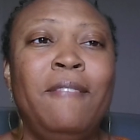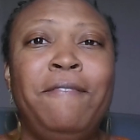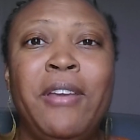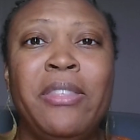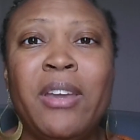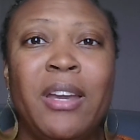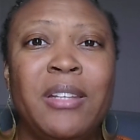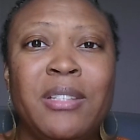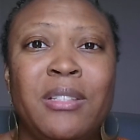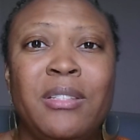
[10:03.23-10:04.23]
fifth
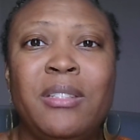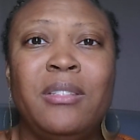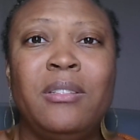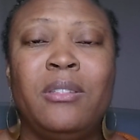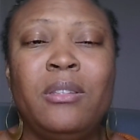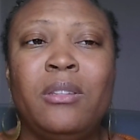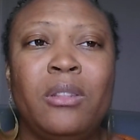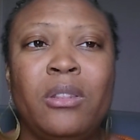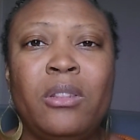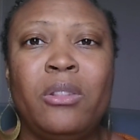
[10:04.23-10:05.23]
cousins
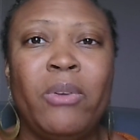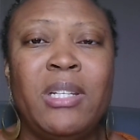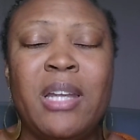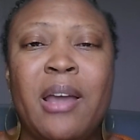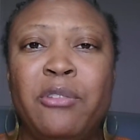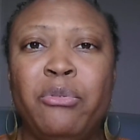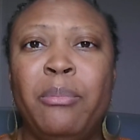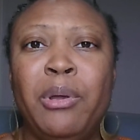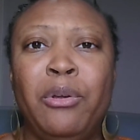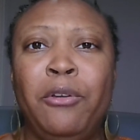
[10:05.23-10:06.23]
3 times
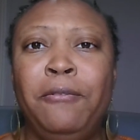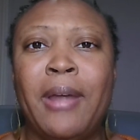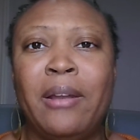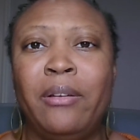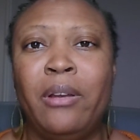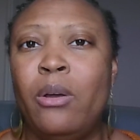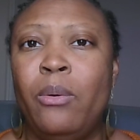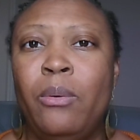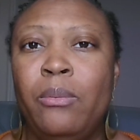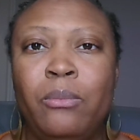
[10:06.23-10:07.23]
removed, I don't
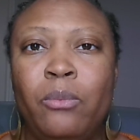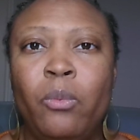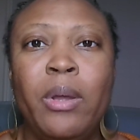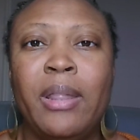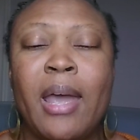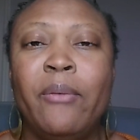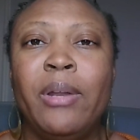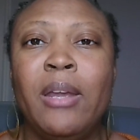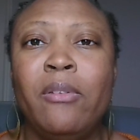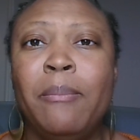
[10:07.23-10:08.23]
know what that would
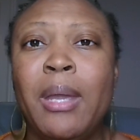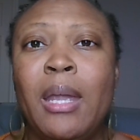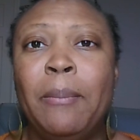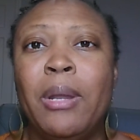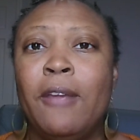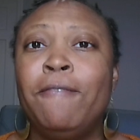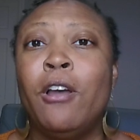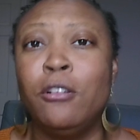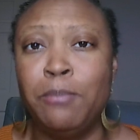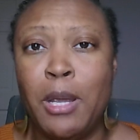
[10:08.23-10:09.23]
even mean. But if
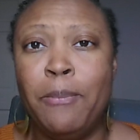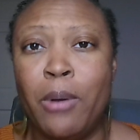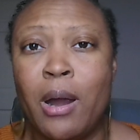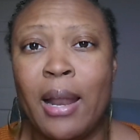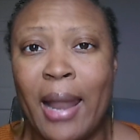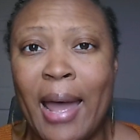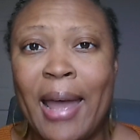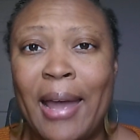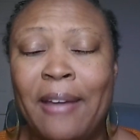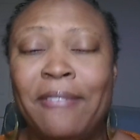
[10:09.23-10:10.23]
those people are
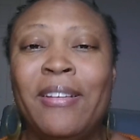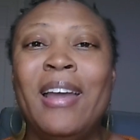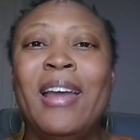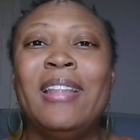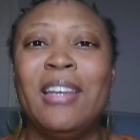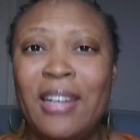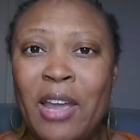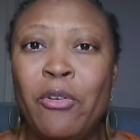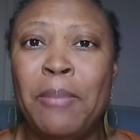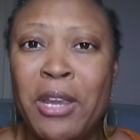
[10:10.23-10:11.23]
alive, then they
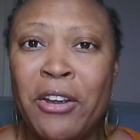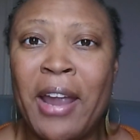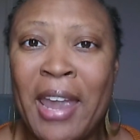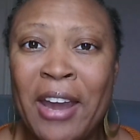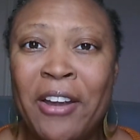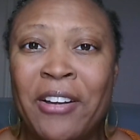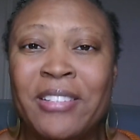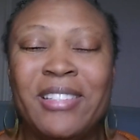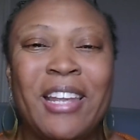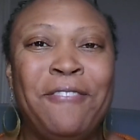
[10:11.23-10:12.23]
would be your
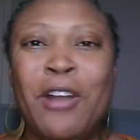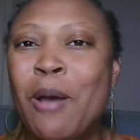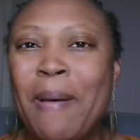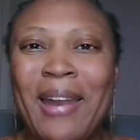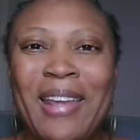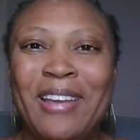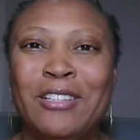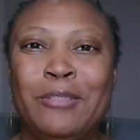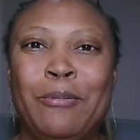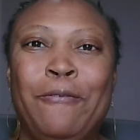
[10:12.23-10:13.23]
heirs if nobody
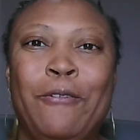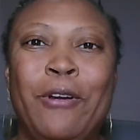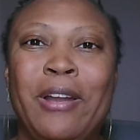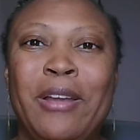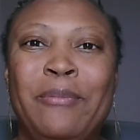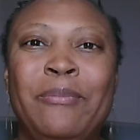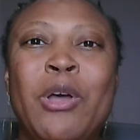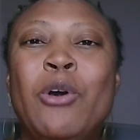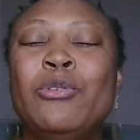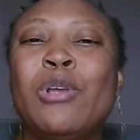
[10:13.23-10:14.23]
else before them
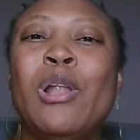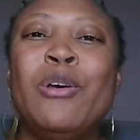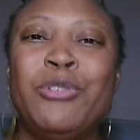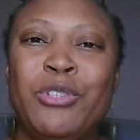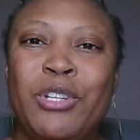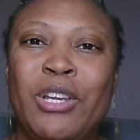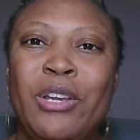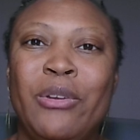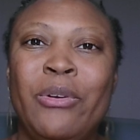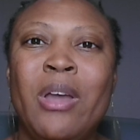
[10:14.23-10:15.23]
who's closer to
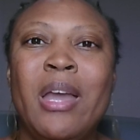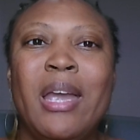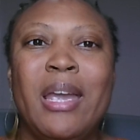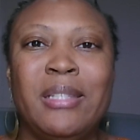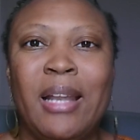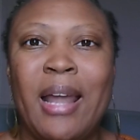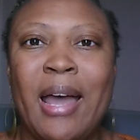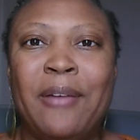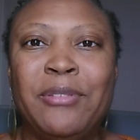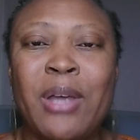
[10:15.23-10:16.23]
you is
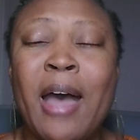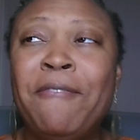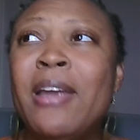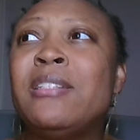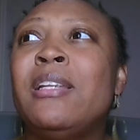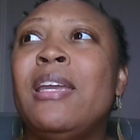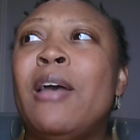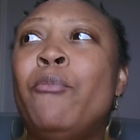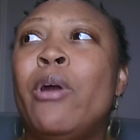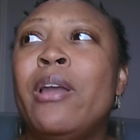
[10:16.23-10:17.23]
alive. So
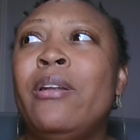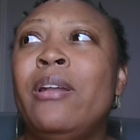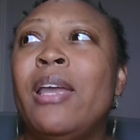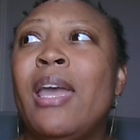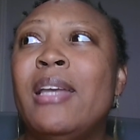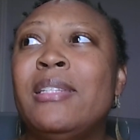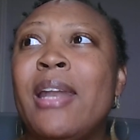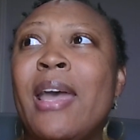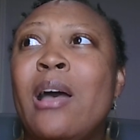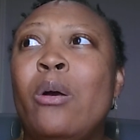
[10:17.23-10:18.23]
I'm working on a case
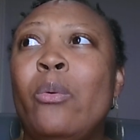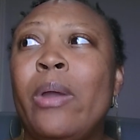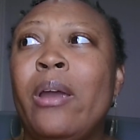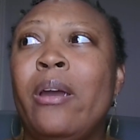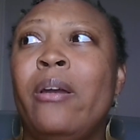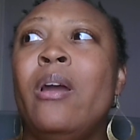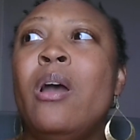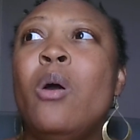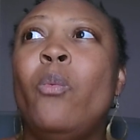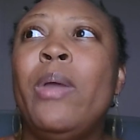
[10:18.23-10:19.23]
now where
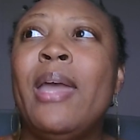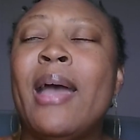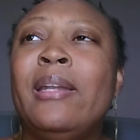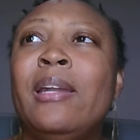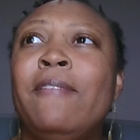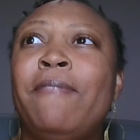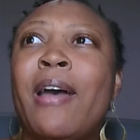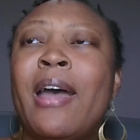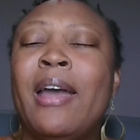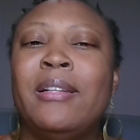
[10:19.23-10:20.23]
we
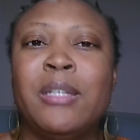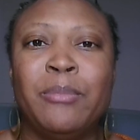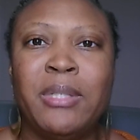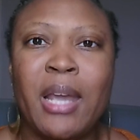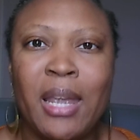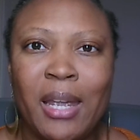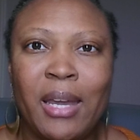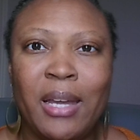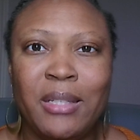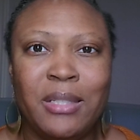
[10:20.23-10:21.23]
identified some second
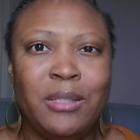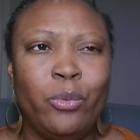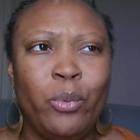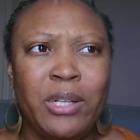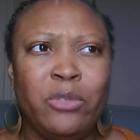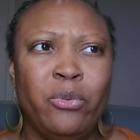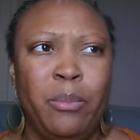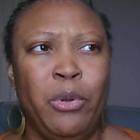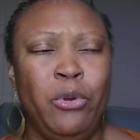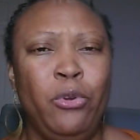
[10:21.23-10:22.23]
cousins once
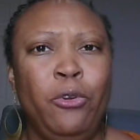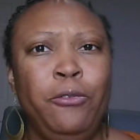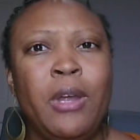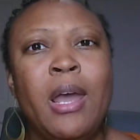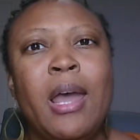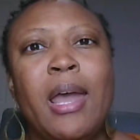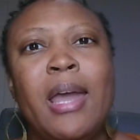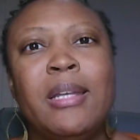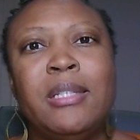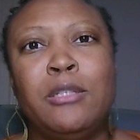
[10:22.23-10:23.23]
removed
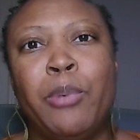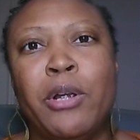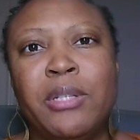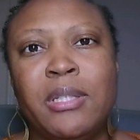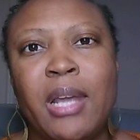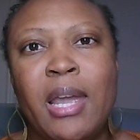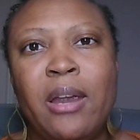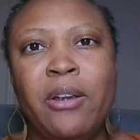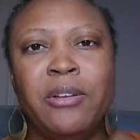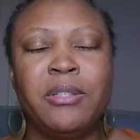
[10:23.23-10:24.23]
as this person's
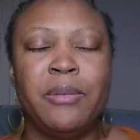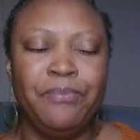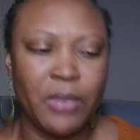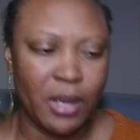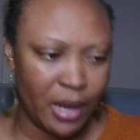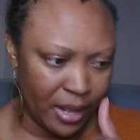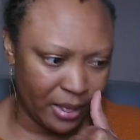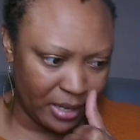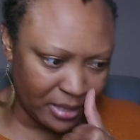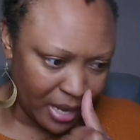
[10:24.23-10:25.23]
heirs. Now, in
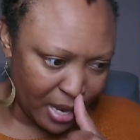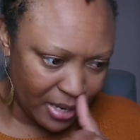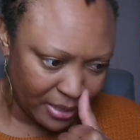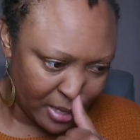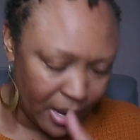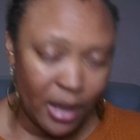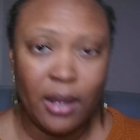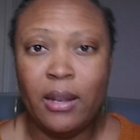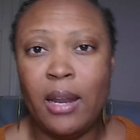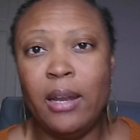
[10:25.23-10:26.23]
this case,
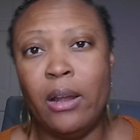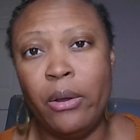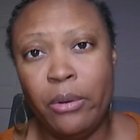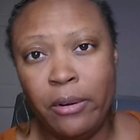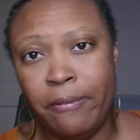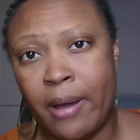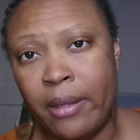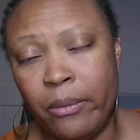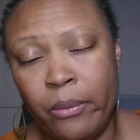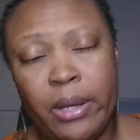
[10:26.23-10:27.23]
they didn't know who the
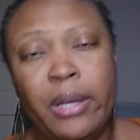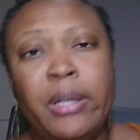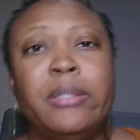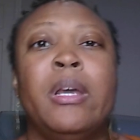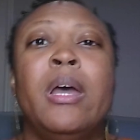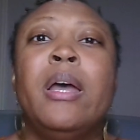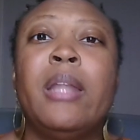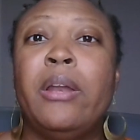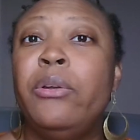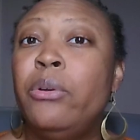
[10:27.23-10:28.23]
father was.
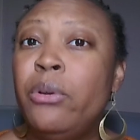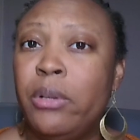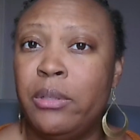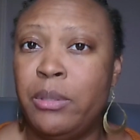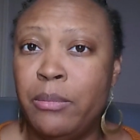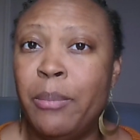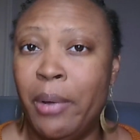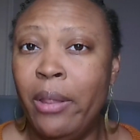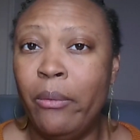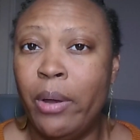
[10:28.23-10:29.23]
They knew who the
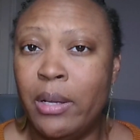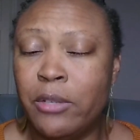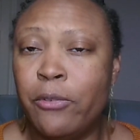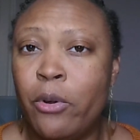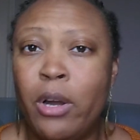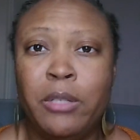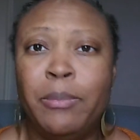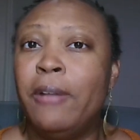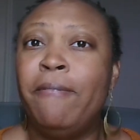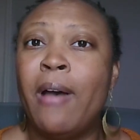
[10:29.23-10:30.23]
mother was, of course,
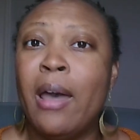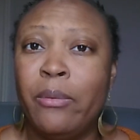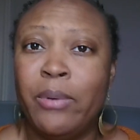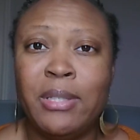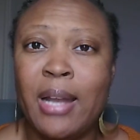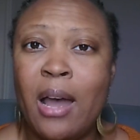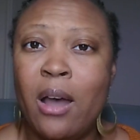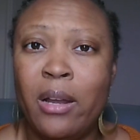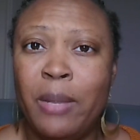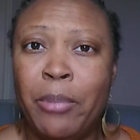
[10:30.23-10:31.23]
but the father was not
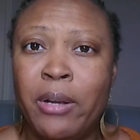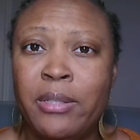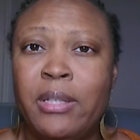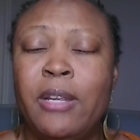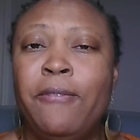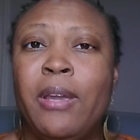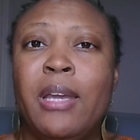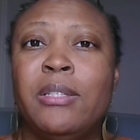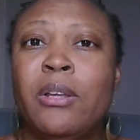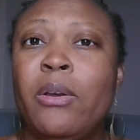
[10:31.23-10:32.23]
on the birth
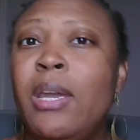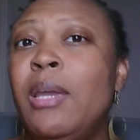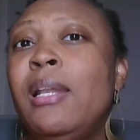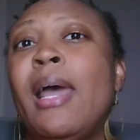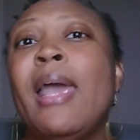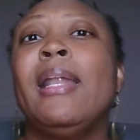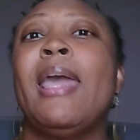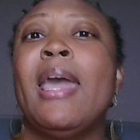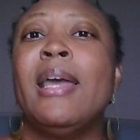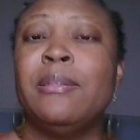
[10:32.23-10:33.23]
certificate. So he likely
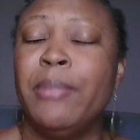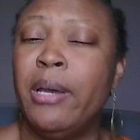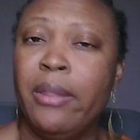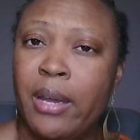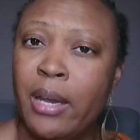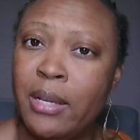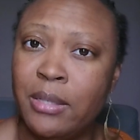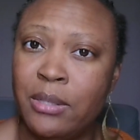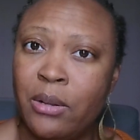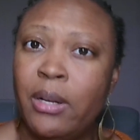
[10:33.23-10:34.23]
had some other
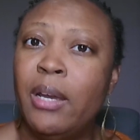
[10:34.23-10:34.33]
cousins on the